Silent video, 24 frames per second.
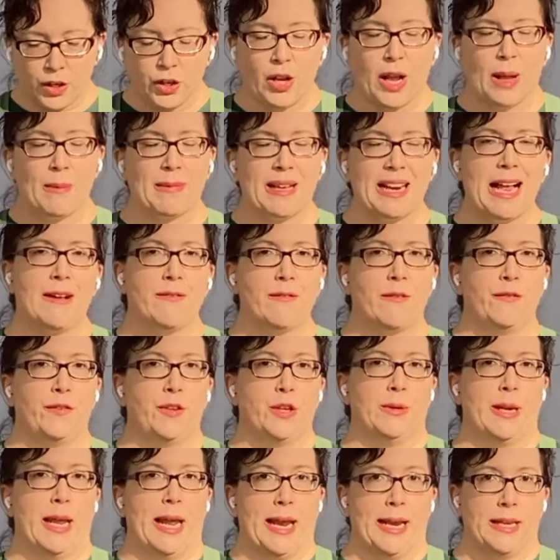I'm going to have a
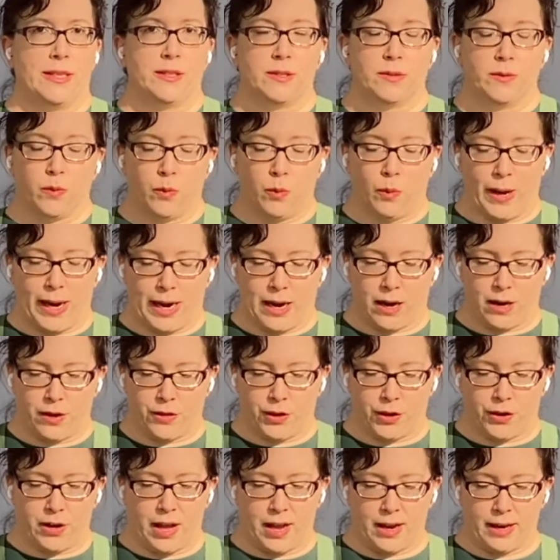few days where
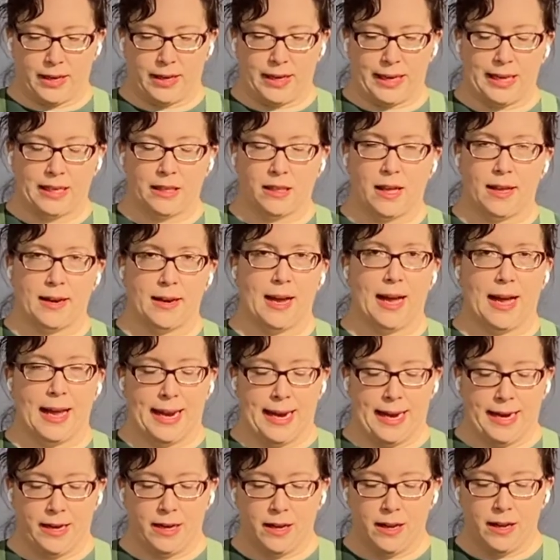they're not going to get a lot of
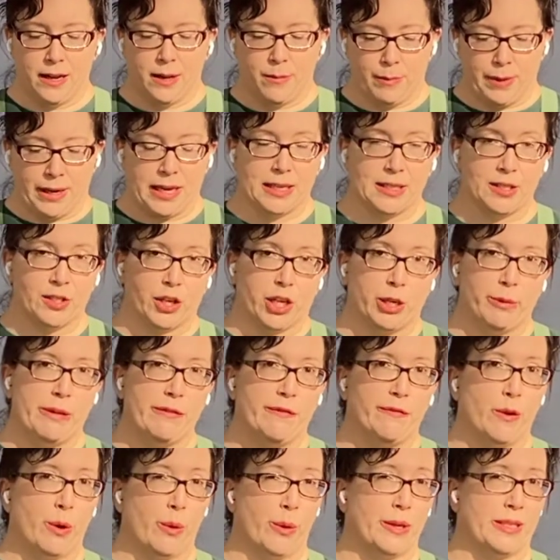height because they're going to
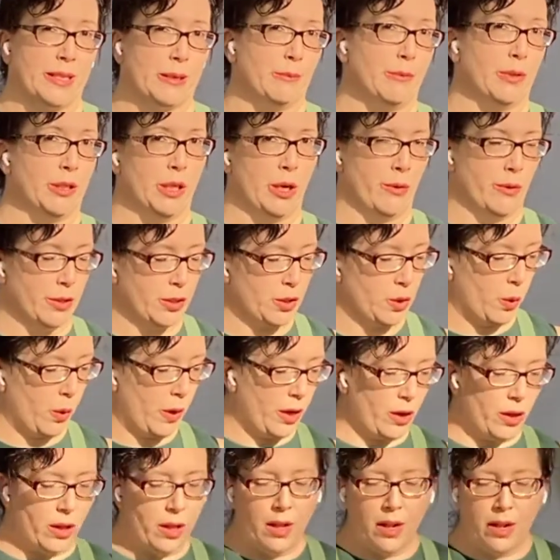be focusing below the
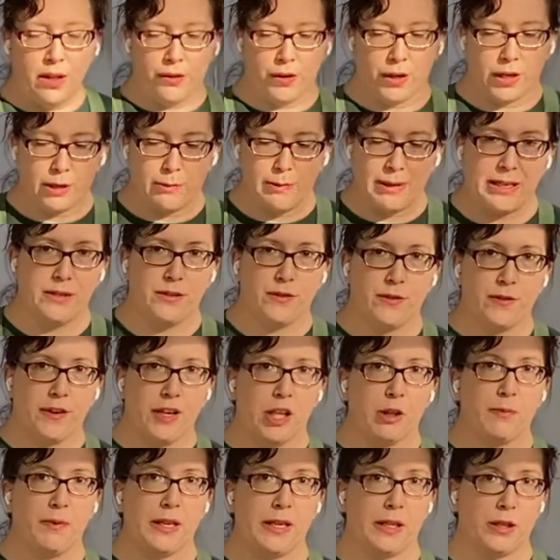soil. They're going to be
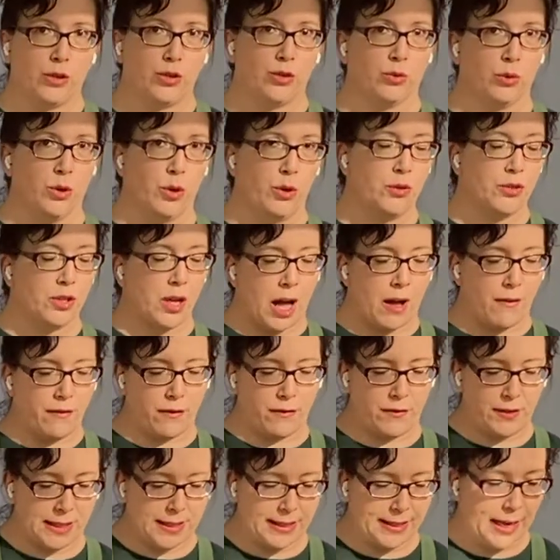developing those roots off of
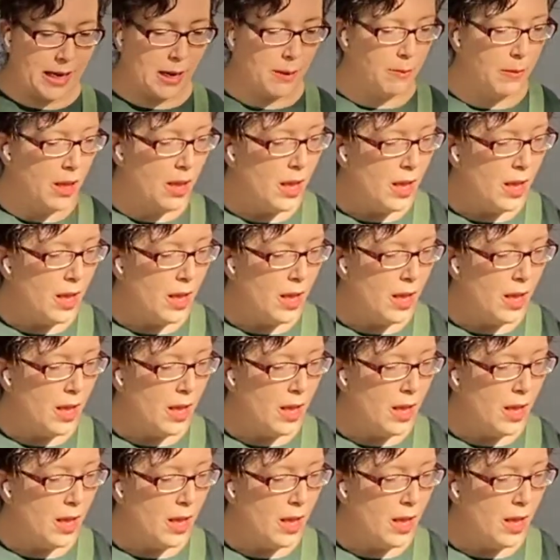the stem.